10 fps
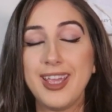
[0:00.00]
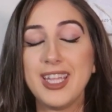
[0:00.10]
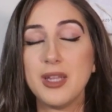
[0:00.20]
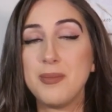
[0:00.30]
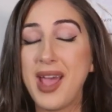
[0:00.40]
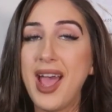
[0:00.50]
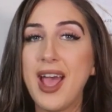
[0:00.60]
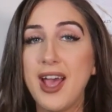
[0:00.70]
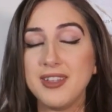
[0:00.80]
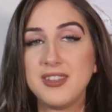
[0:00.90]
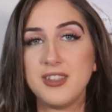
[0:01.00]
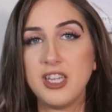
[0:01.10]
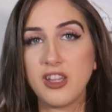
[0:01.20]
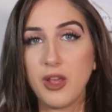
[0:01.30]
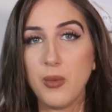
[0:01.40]
in the past,
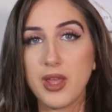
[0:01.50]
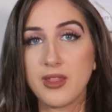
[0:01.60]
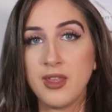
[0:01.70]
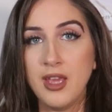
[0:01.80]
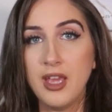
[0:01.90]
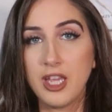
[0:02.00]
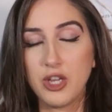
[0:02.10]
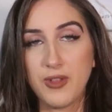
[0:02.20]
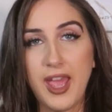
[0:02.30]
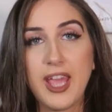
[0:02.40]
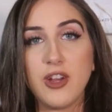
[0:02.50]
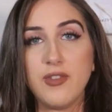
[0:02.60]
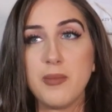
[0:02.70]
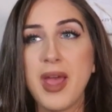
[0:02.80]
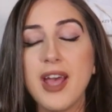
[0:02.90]
dealing with you know that anger
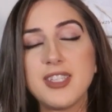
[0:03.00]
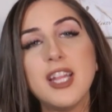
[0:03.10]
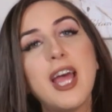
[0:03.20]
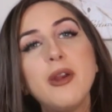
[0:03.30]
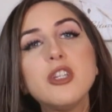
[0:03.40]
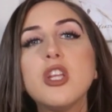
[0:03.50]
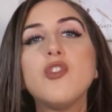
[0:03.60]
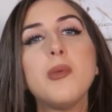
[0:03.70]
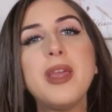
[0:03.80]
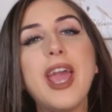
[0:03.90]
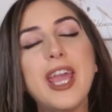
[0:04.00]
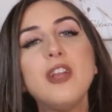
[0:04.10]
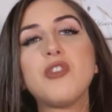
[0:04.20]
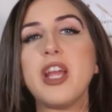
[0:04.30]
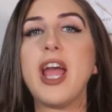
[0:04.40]
of the past allow yourself to be
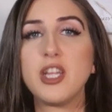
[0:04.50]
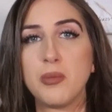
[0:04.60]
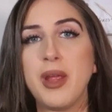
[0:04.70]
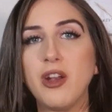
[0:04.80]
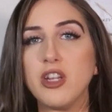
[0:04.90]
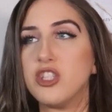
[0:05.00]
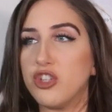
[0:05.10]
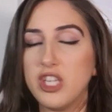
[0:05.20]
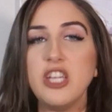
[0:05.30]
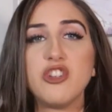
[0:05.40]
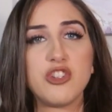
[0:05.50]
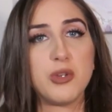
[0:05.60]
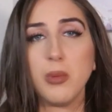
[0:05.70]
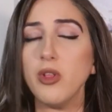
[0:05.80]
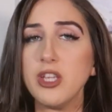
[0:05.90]
angry at your parents your teachers
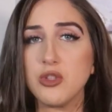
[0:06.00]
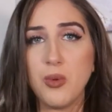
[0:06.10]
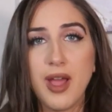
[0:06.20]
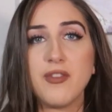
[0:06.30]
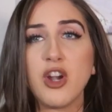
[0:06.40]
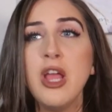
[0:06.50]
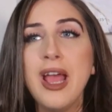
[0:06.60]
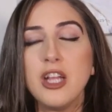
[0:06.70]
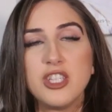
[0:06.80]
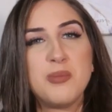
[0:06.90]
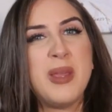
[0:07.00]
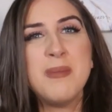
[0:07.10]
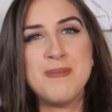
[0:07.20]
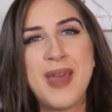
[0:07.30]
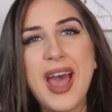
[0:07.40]
your bullies whoever just be
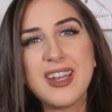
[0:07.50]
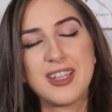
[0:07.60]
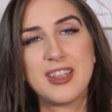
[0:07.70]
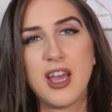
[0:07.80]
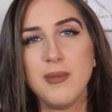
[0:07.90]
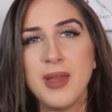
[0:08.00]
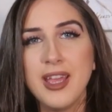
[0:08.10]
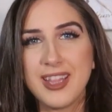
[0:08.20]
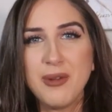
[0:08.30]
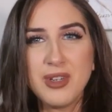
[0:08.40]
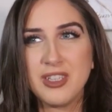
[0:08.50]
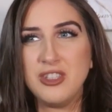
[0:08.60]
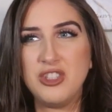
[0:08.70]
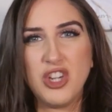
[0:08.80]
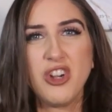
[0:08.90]
mad at them they were
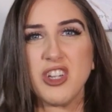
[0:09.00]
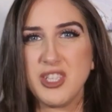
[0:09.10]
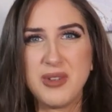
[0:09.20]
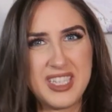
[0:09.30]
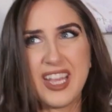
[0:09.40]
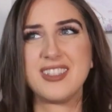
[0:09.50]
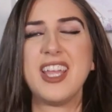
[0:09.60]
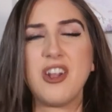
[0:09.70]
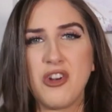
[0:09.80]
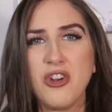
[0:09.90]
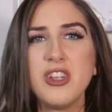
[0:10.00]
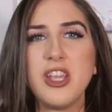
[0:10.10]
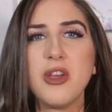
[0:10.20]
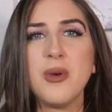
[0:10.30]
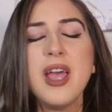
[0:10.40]
jerks they were dicks they hurt
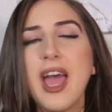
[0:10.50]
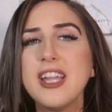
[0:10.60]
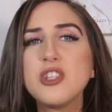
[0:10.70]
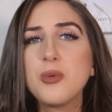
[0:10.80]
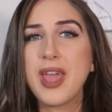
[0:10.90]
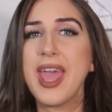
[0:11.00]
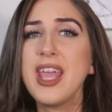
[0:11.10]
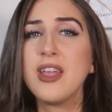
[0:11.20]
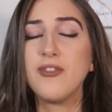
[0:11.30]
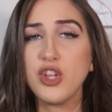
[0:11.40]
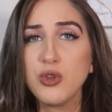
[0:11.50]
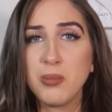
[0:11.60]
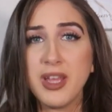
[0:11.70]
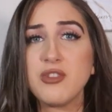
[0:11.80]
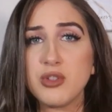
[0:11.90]
you and it's okay for you to
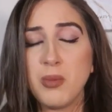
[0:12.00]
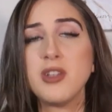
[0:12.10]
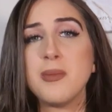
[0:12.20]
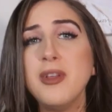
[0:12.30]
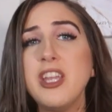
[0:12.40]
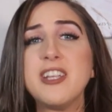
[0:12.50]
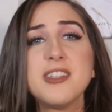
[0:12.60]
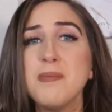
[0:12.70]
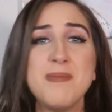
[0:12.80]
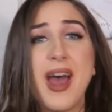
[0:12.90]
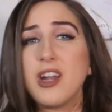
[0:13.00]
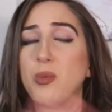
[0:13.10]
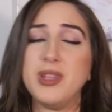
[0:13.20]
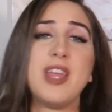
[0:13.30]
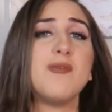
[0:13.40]
place responsibility it doesn't matter
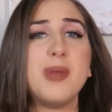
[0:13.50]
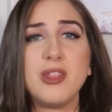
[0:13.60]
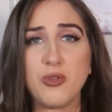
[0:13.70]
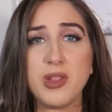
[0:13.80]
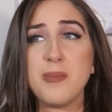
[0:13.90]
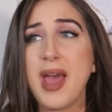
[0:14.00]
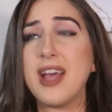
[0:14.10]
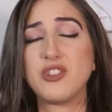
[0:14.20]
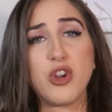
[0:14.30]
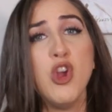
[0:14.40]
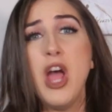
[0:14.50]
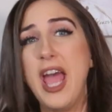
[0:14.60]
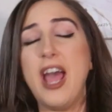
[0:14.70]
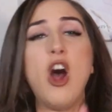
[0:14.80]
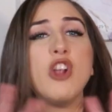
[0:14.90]
what they've been through in the past or
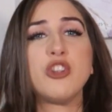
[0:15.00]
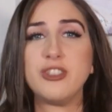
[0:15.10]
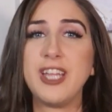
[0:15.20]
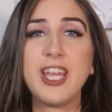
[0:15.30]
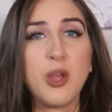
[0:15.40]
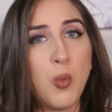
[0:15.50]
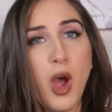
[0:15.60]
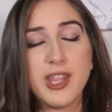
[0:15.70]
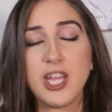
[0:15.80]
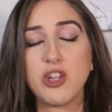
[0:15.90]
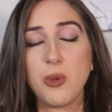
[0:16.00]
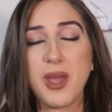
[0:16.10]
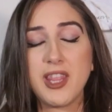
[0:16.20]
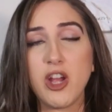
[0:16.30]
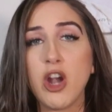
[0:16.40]
eh, understanding why they are the
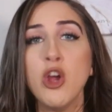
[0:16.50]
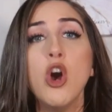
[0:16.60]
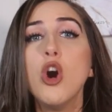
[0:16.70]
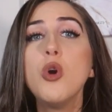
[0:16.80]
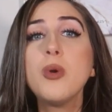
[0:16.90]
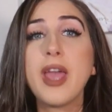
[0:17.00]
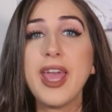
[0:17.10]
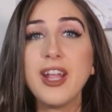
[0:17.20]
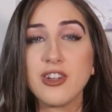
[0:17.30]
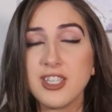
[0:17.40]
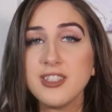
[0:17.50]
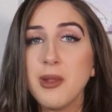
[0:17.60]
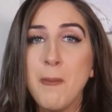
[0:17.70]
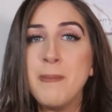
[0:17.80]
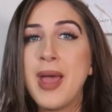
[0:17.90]
way they are who cares it
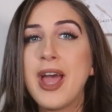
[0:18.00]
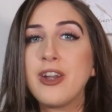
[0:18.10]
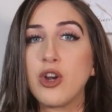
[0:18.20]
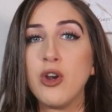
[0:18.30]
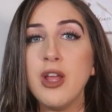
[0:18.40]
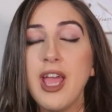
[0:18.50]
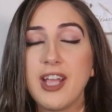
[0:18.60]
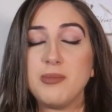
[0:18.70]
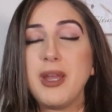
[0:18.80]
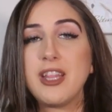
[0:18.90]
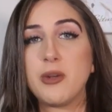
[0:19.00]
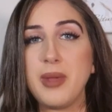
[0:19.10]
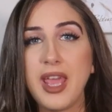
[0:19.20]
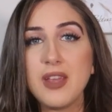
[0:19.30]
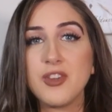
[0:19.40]
doesn't matter explaining their
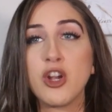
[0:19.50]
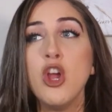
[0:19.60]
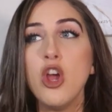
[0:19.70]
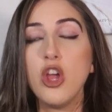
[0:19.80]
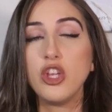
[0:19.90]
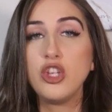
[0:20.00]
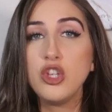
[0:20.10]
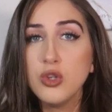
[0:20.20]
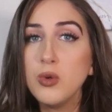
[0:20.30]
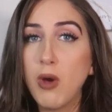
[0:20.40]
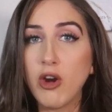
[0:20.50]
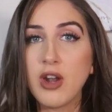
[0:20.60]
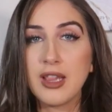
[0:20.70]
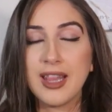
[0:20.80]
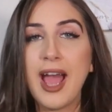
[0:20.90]
behavior you are
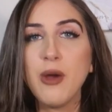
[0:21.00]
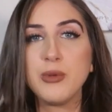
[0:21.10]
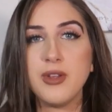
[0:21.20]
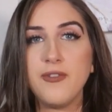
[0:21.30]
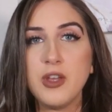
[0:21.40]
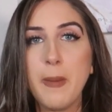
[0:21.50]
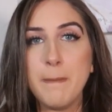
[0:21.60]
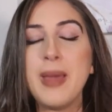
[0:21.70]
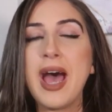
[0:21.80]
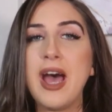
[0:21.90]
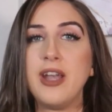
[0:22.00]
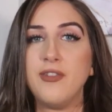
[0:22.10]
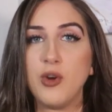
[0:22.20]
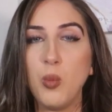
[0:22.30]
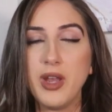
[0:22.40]
allowed to feel mad
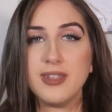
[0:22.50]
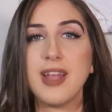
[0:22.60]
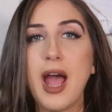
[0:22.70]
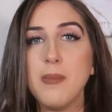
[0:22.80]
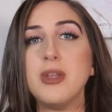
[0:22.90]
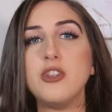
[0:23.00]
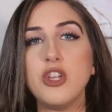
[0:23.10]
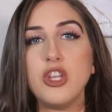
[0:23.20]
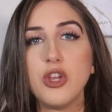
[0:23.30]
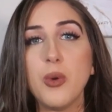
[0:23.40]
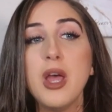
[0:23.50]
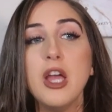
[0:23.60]
for what has happened to you.